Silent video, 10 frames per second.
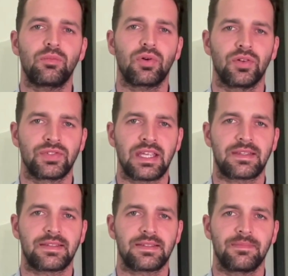
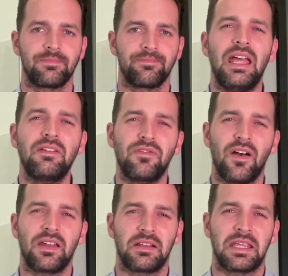projects. And
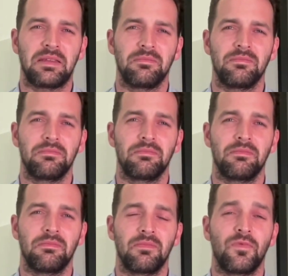finally,
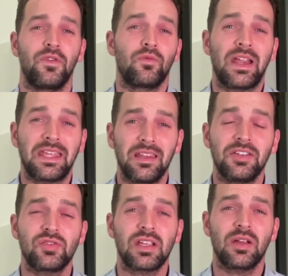for
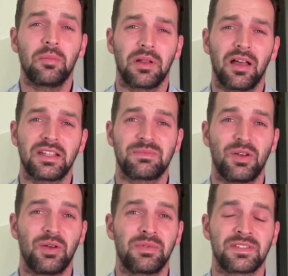regulatory and compliance
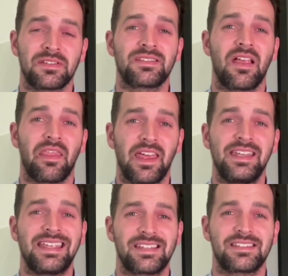purposes, they're
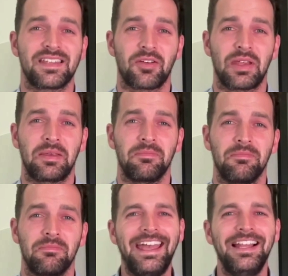necessary.
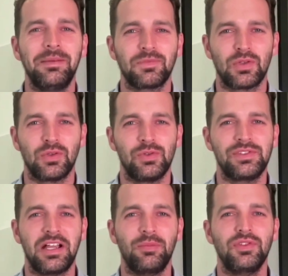ALM
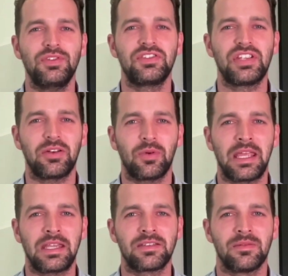tools help you to
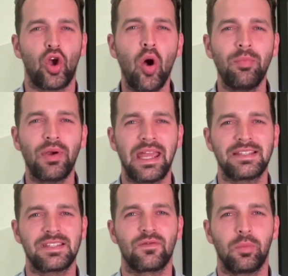generate
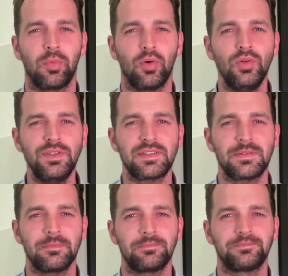comprehensive
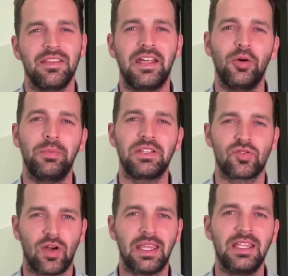reports that help in
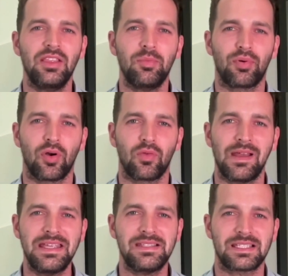tracking the
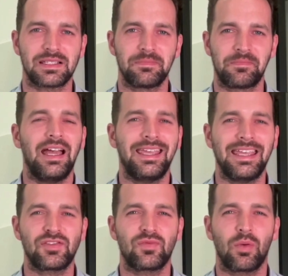progress
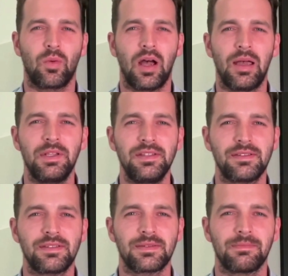against
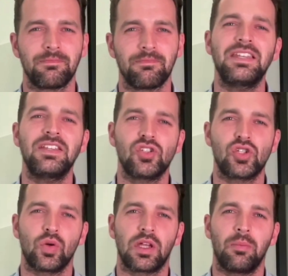requirements and
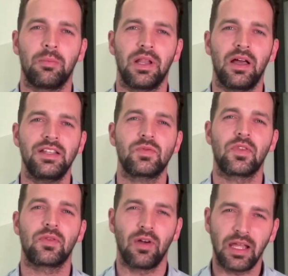ensuring compliance
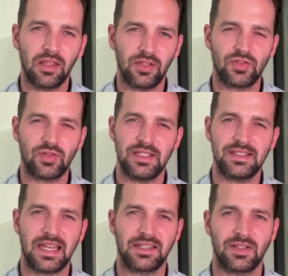with regulatory
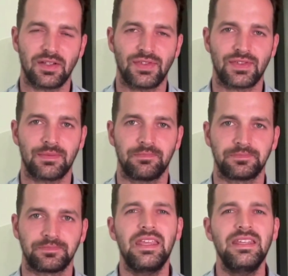standards.
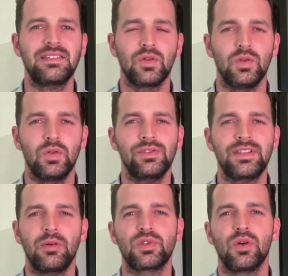These tools
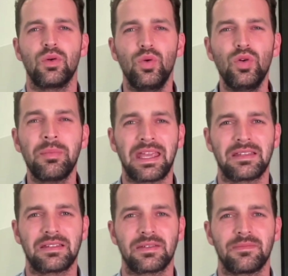help to
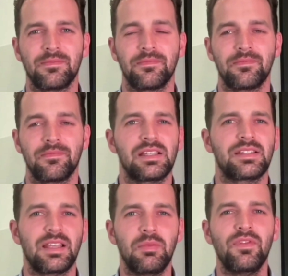automate
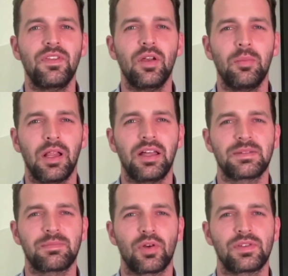some of the
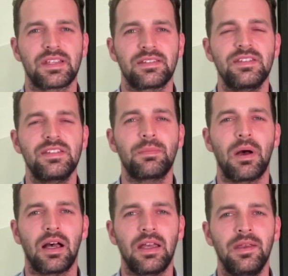compliance processes
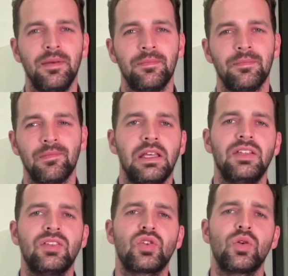by
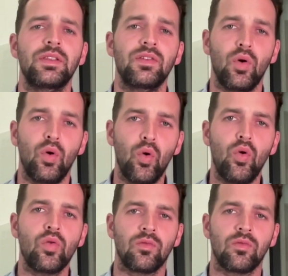ensuring that all